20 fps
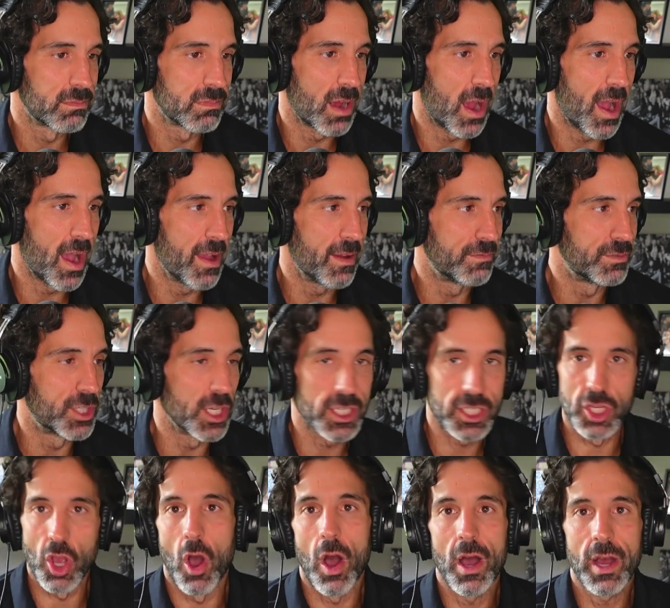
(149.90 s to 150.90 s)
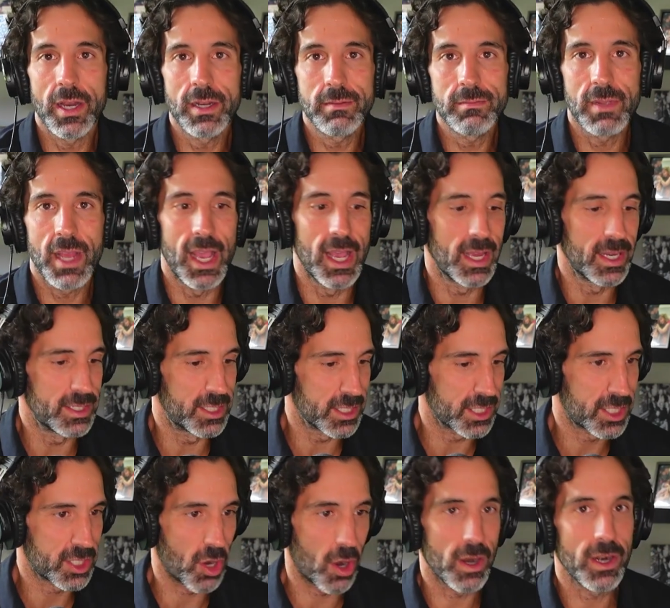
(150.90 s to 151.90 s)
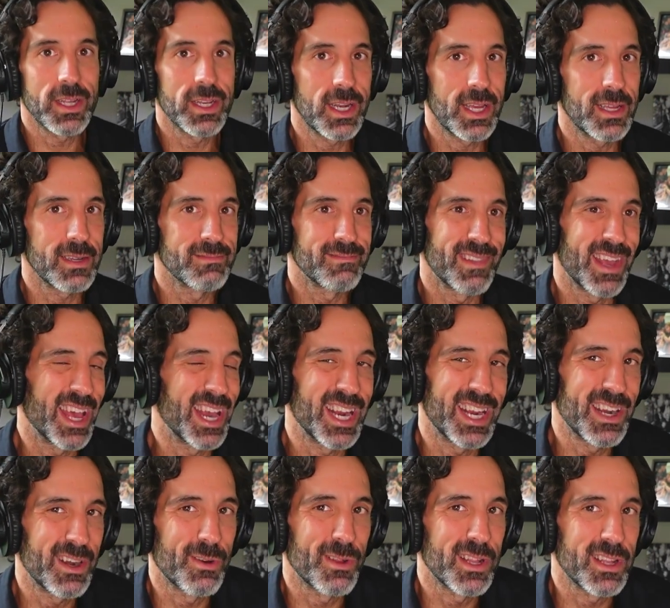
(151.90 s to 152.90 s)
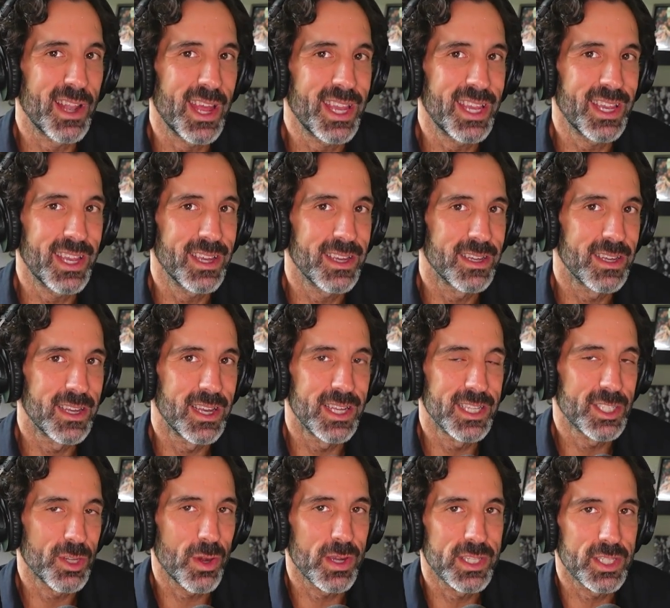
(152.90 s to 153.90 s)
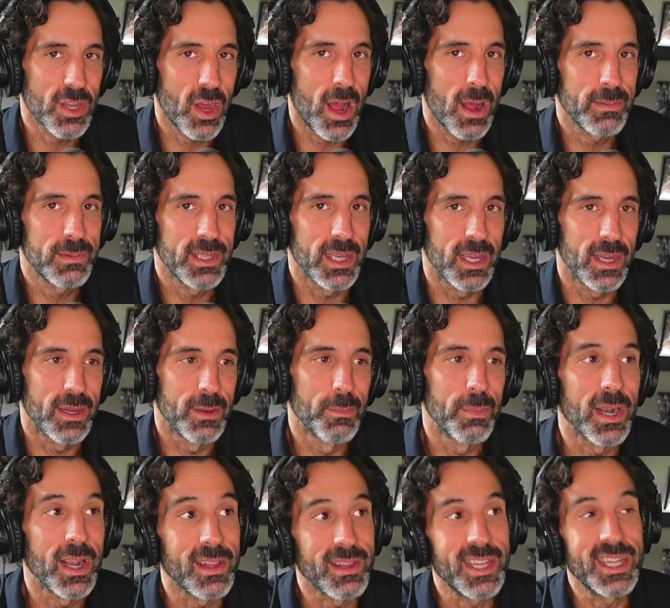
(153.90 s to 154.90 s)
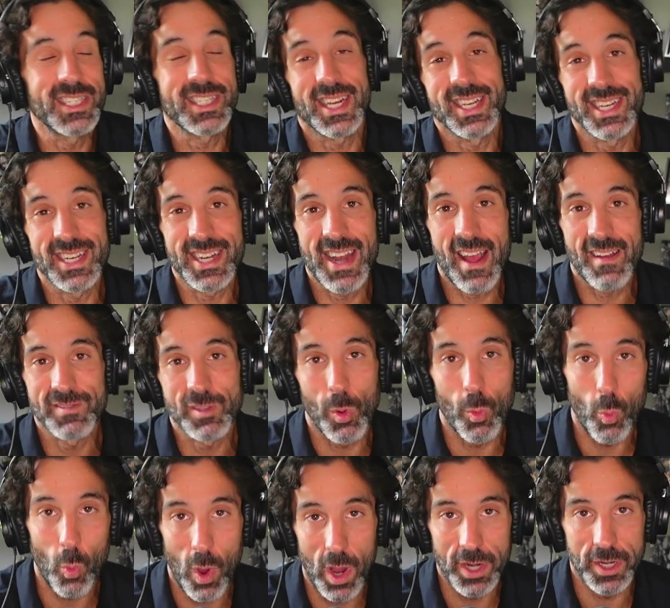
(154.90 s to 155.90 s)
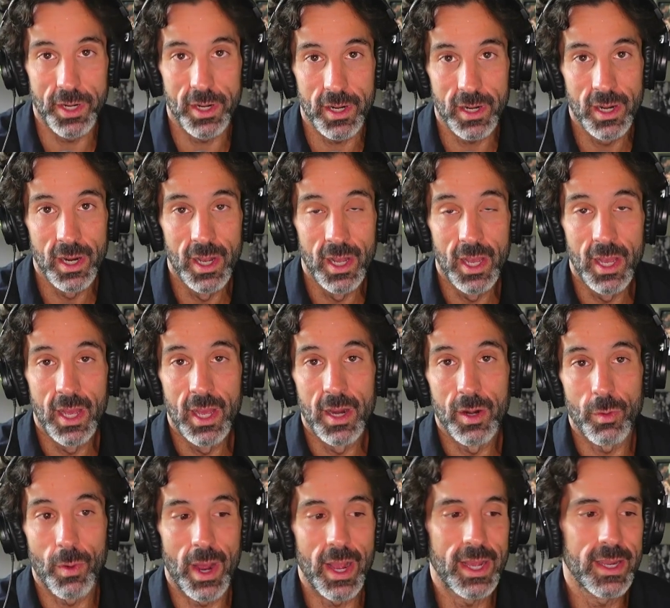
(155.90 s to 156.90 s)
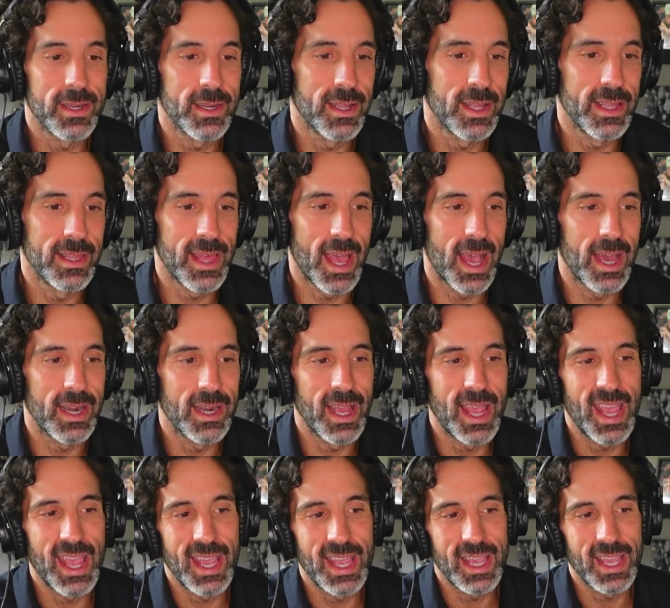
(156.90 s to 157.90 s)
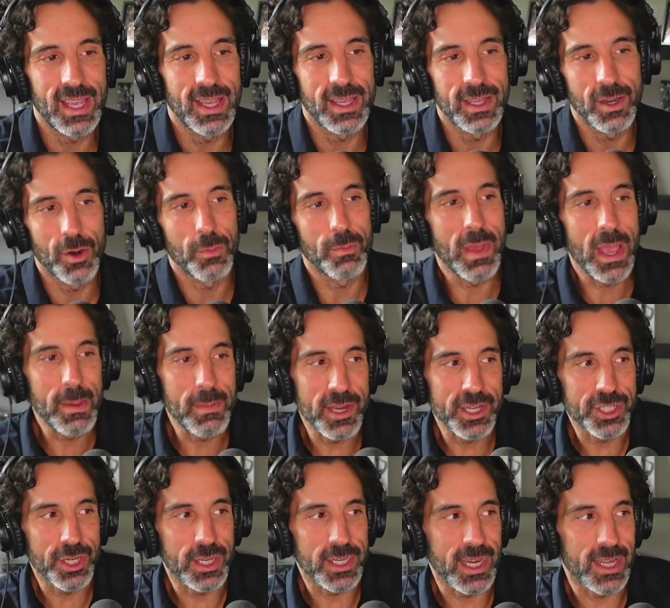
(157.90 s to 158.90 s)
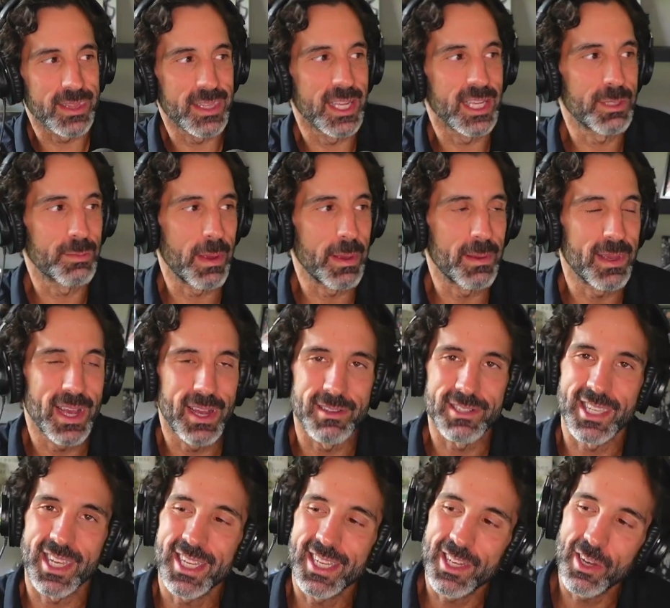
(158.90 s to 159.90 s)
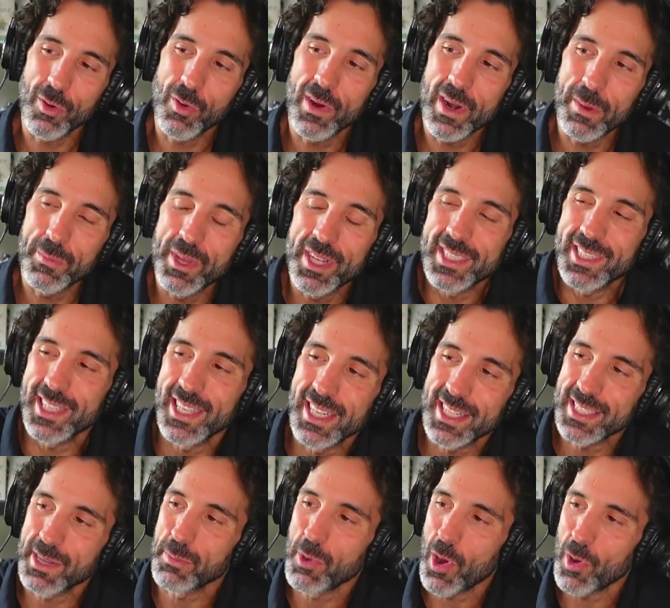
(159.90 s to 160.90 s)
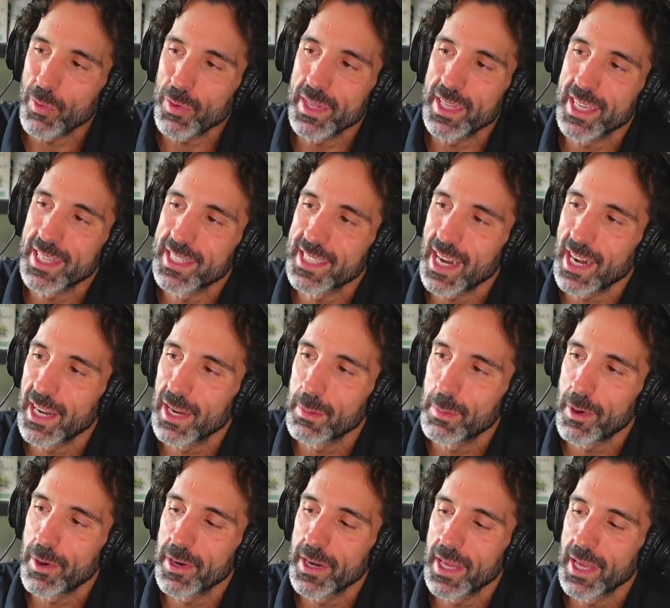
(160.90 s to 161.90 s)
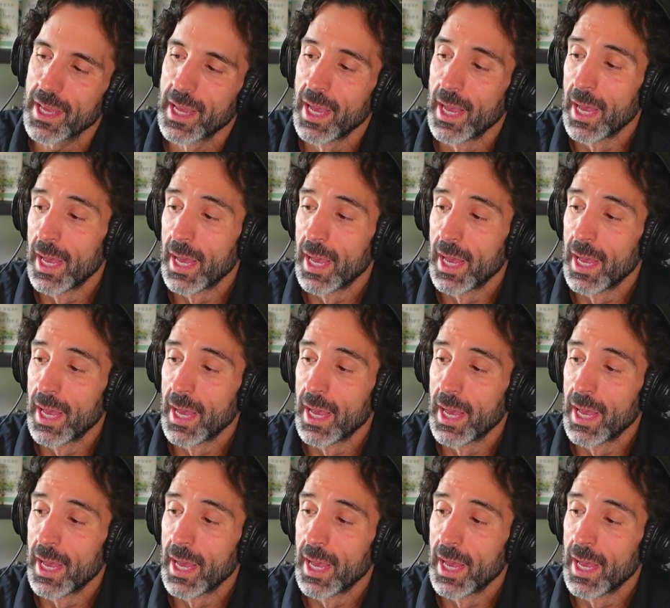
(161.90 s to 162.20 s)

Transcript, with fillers: I've just gone and just started it, and I didn't really like it, and so I stopped it. But at least I didn't have to wonder, right? That, hey, you know, maybe I should have done this. Maybe I was like, you know what, I'm into this. I'm not really excited about it.